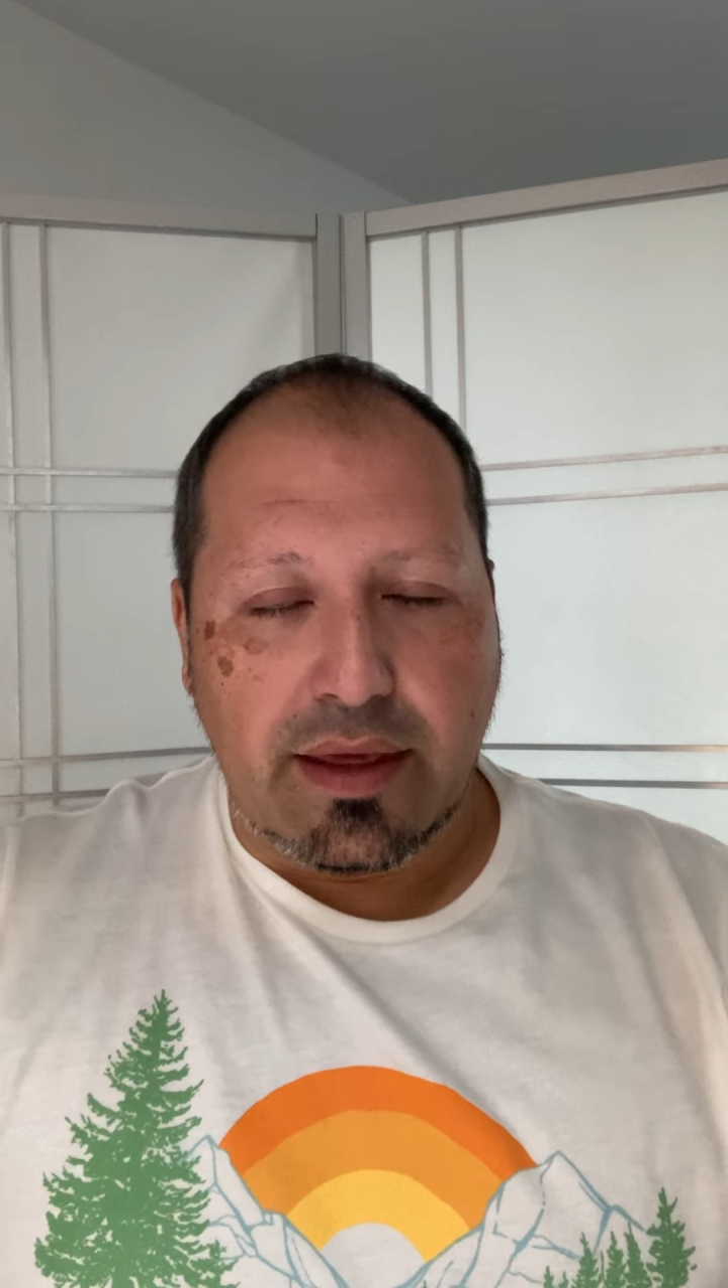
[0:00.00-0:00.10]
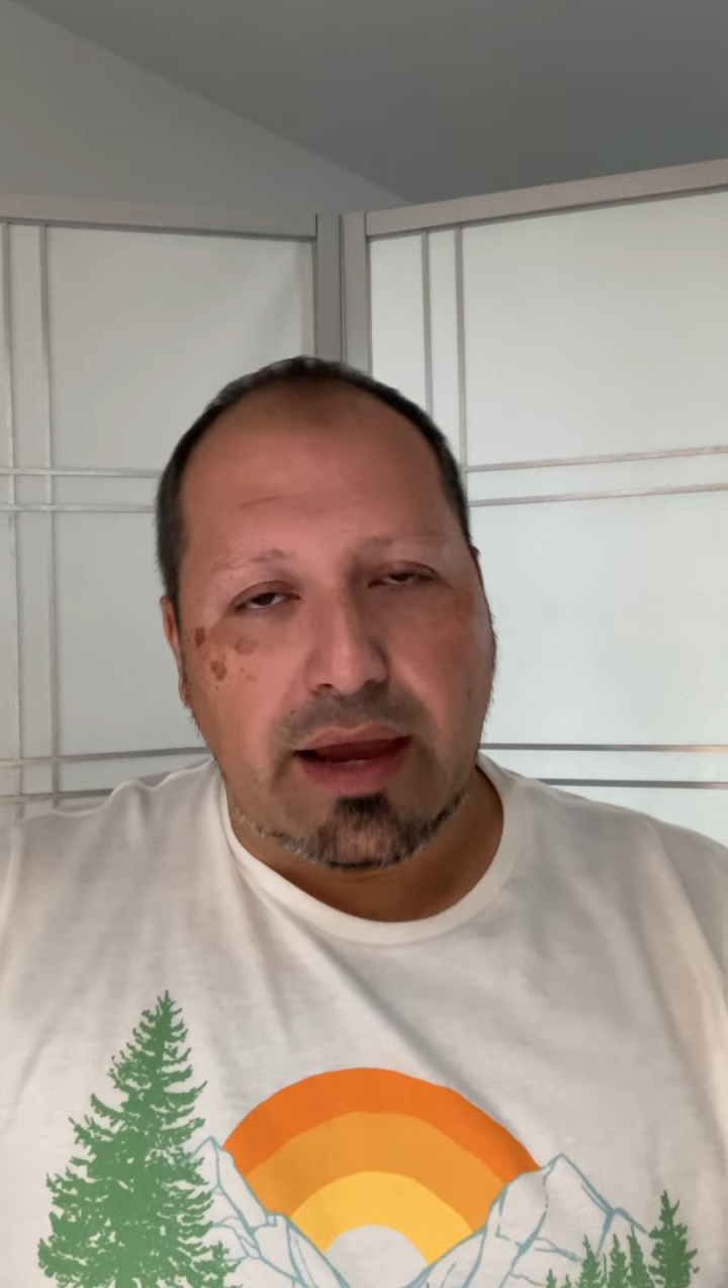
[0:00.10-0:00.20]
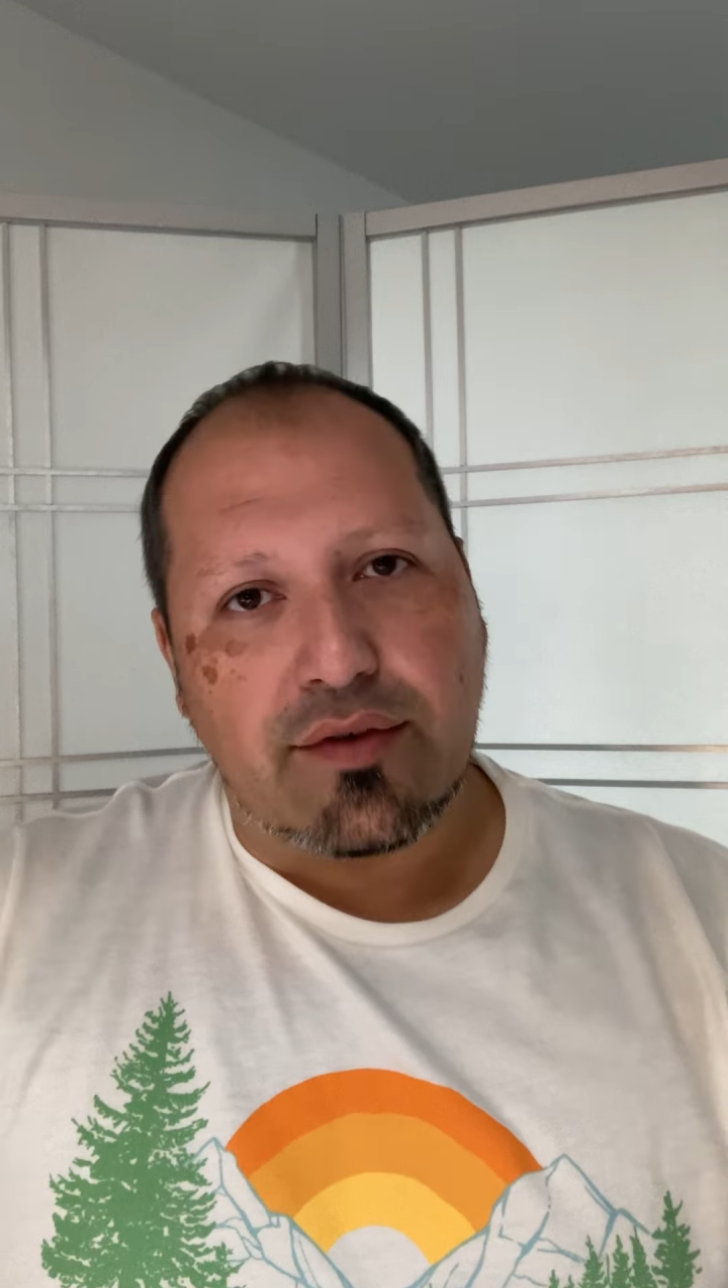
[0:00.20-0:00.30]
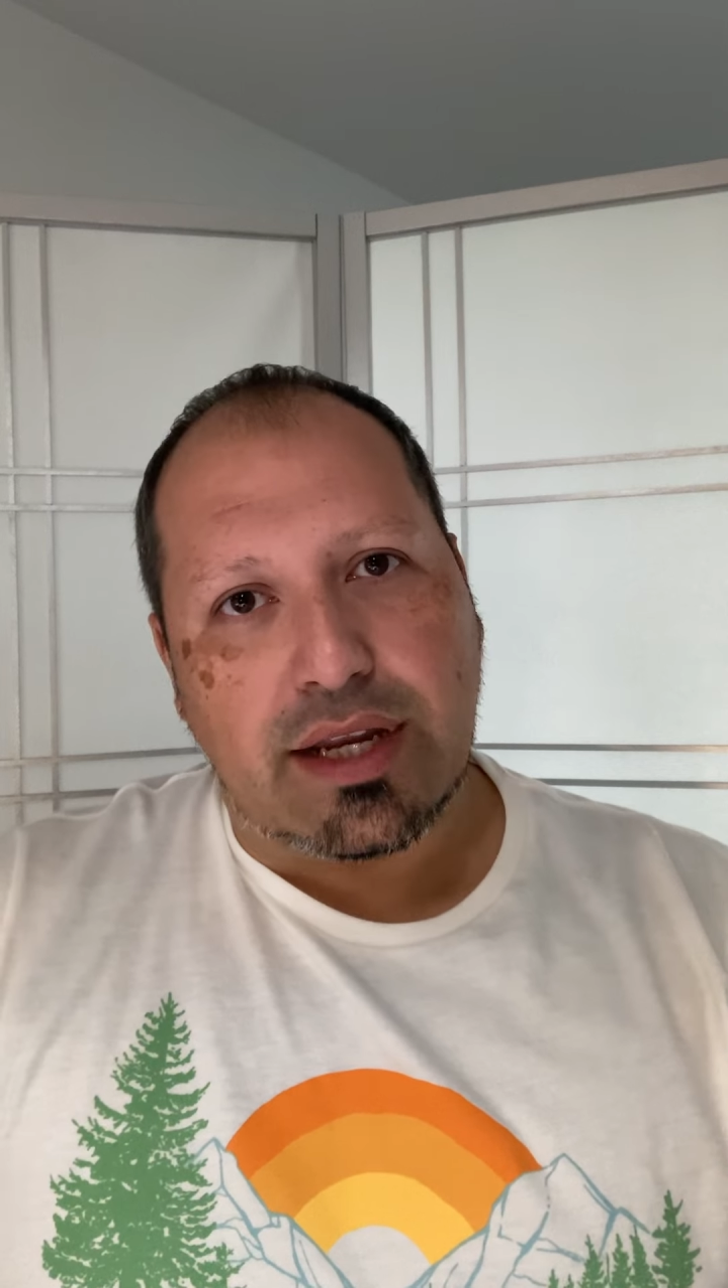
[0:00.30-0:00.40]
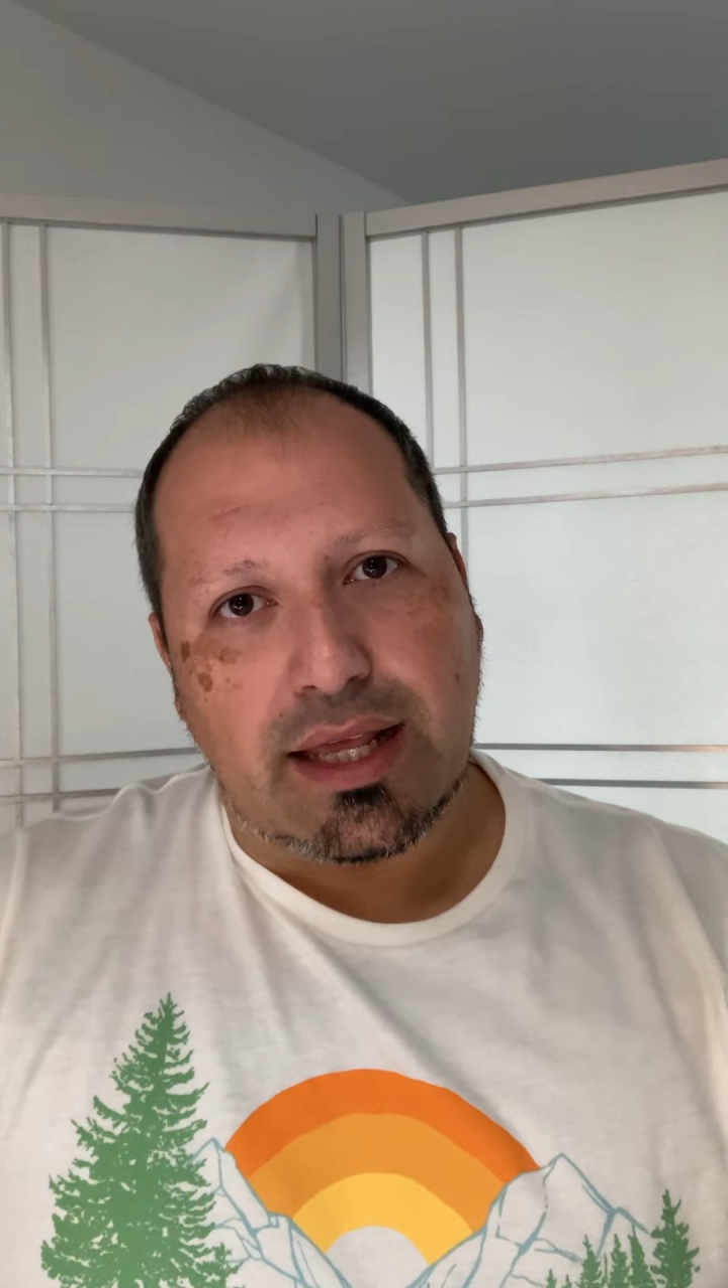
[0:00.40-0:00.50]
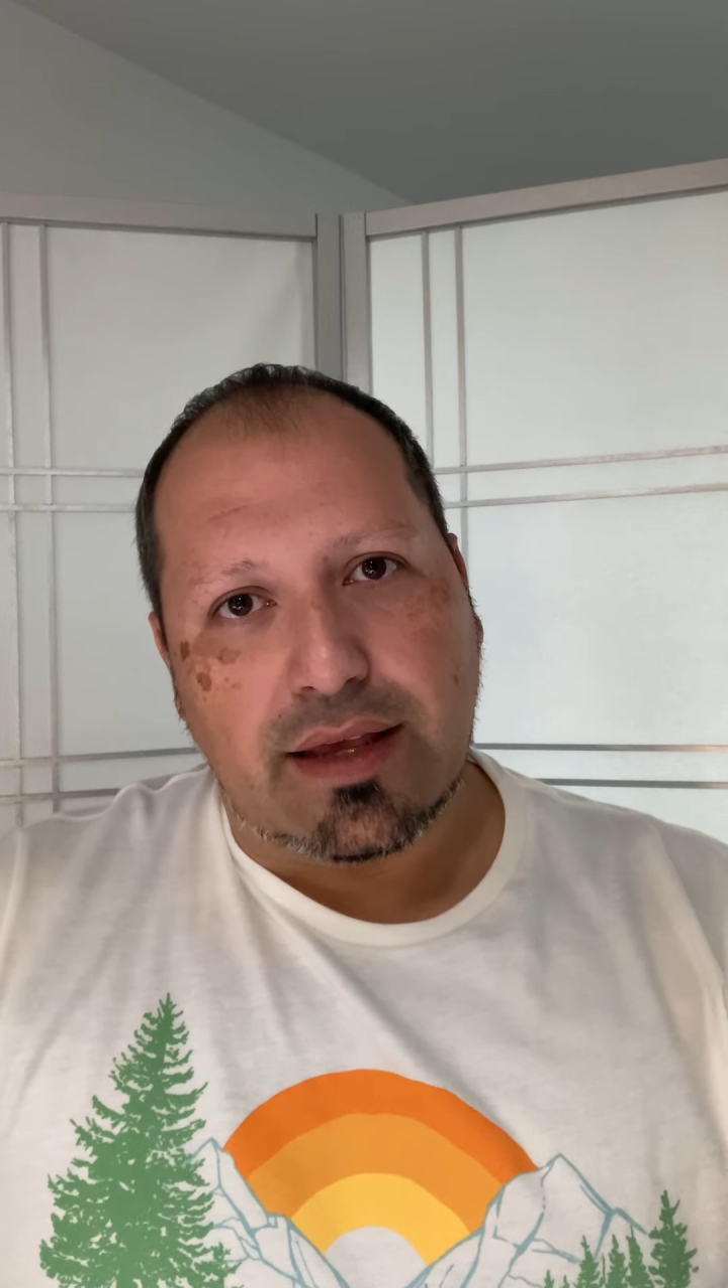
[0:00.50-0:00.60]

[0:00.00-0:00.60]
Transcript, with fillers: the everyday